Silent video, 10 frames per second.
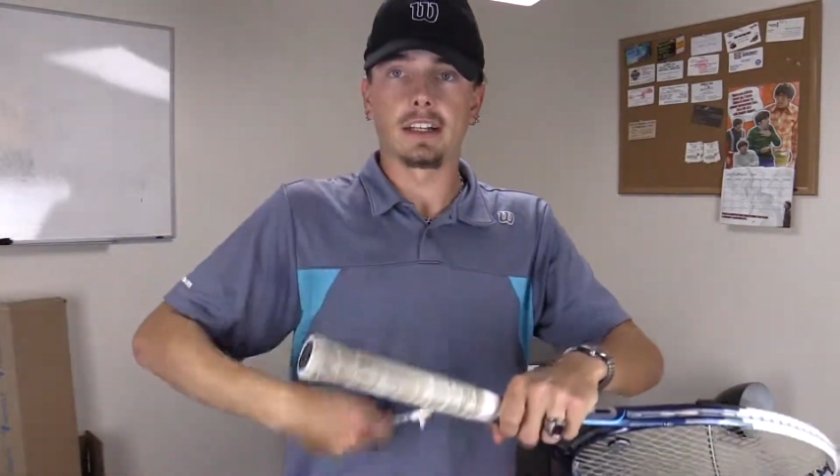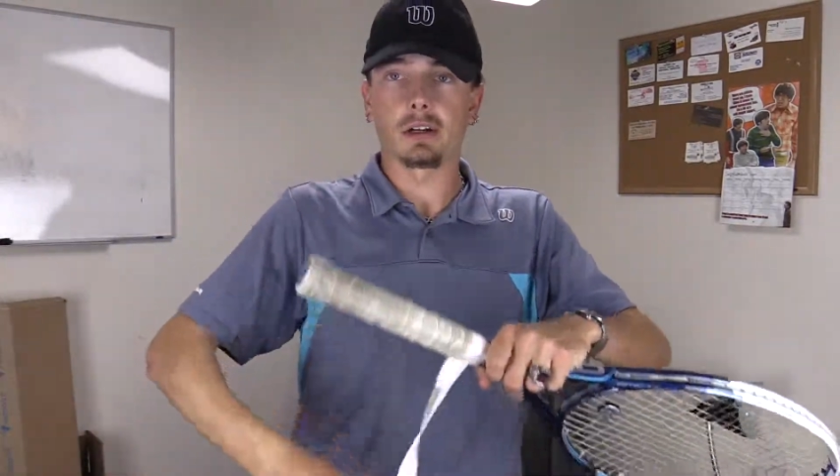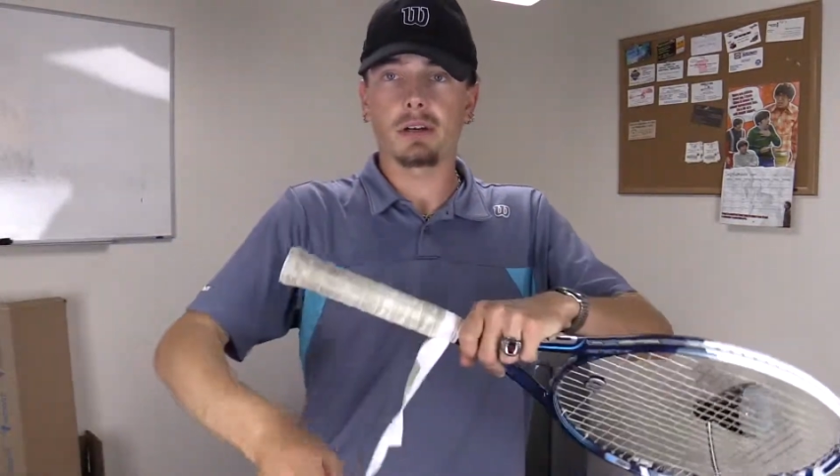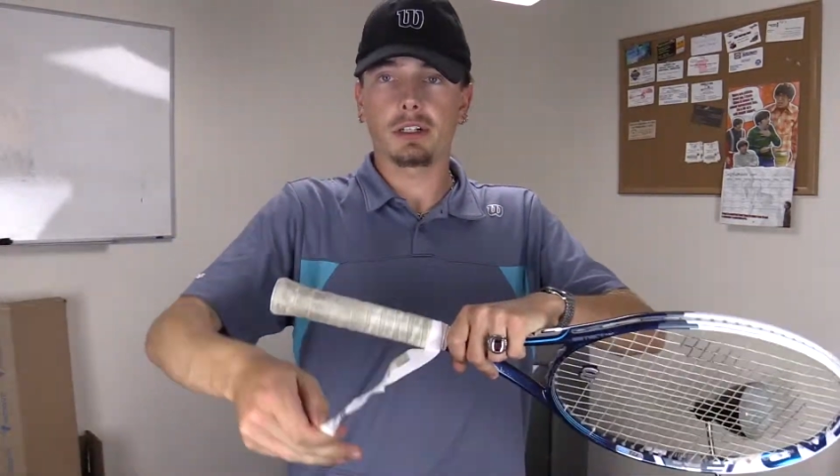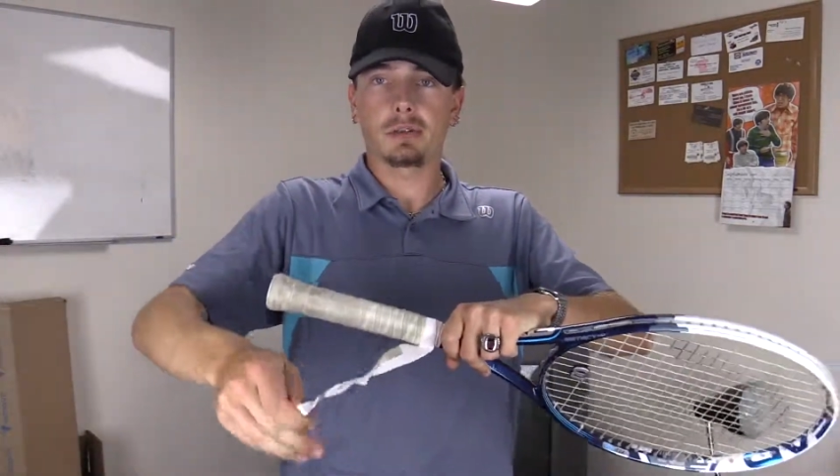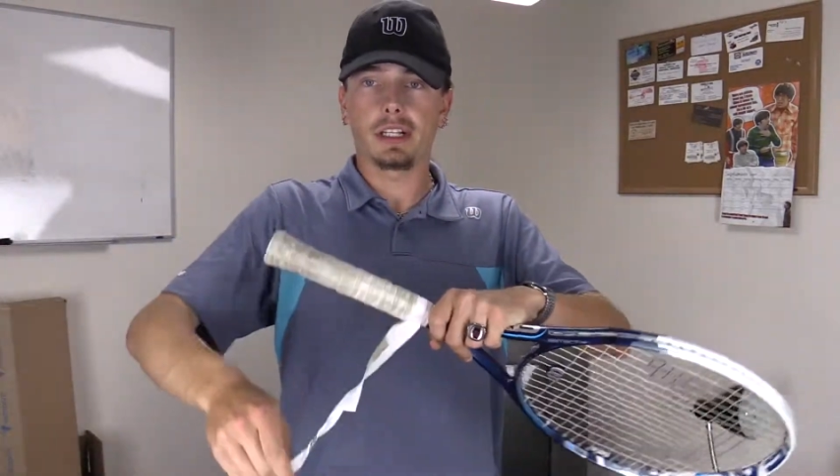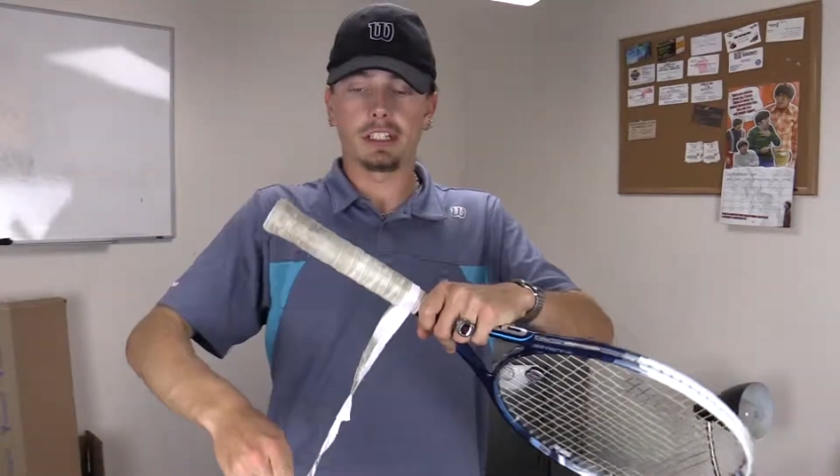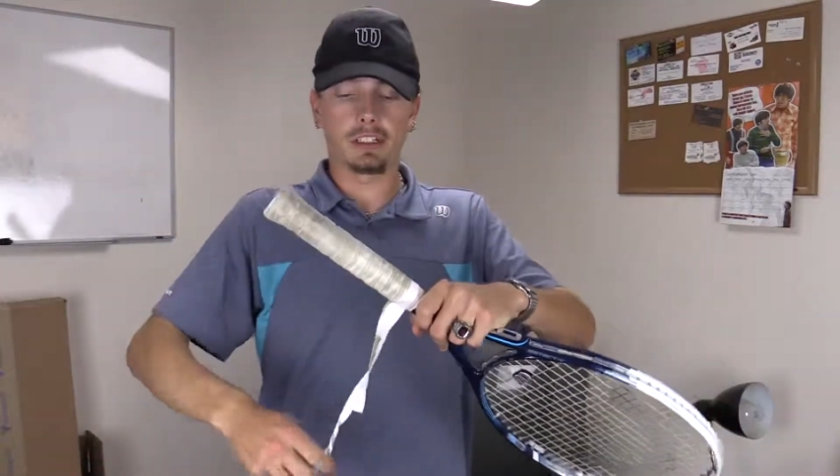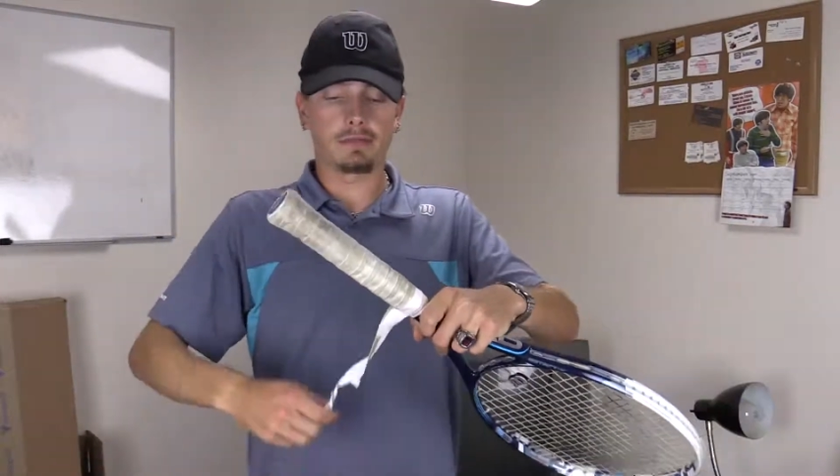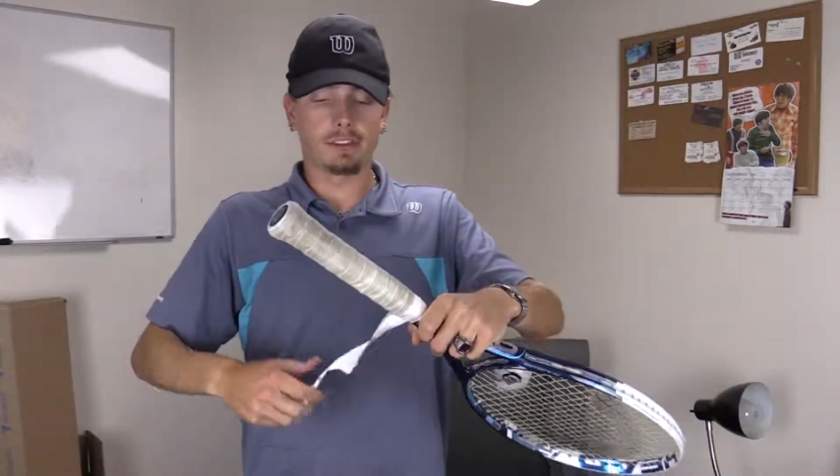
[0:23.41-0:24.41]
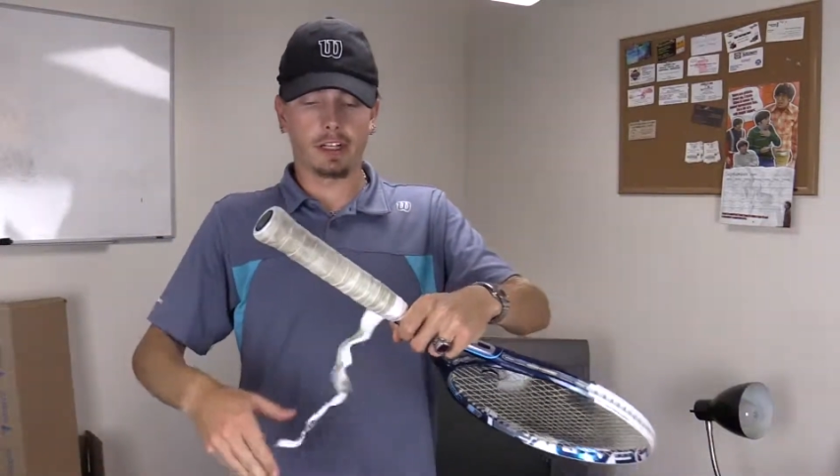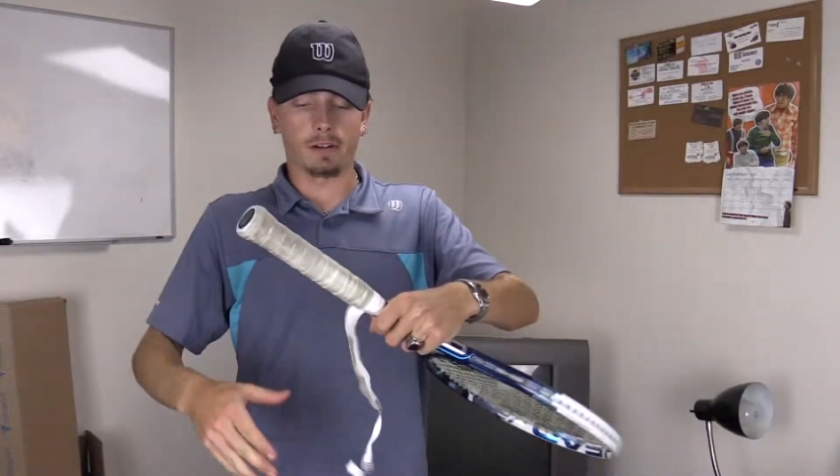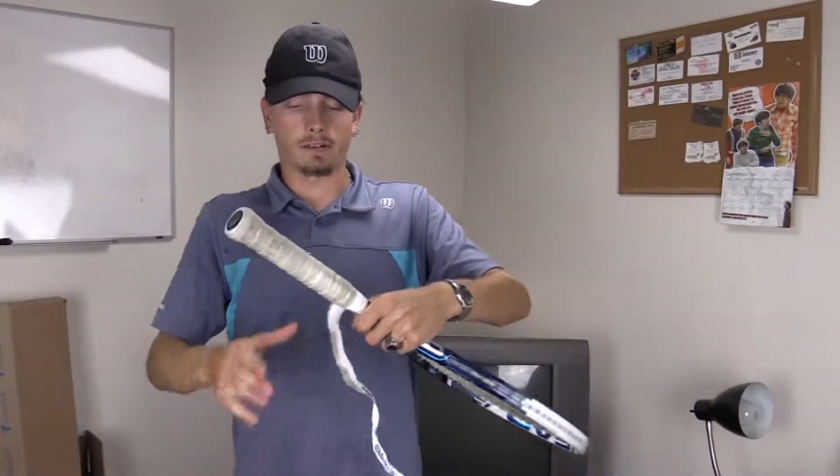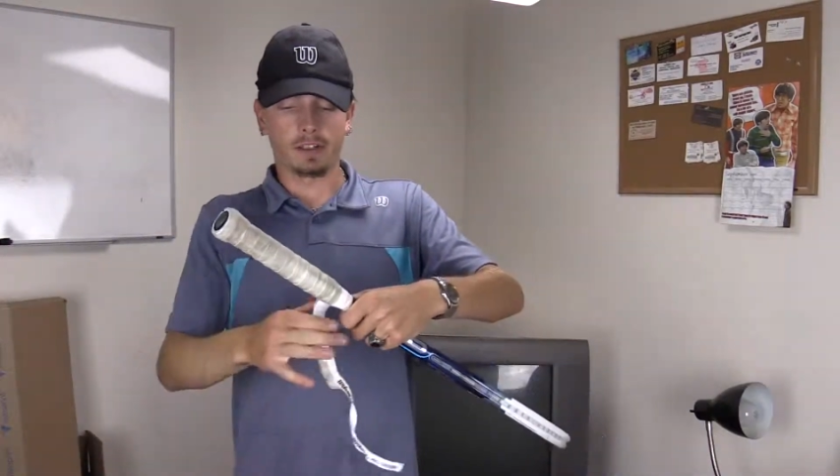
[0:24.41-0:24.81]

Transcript: then the quickest way to,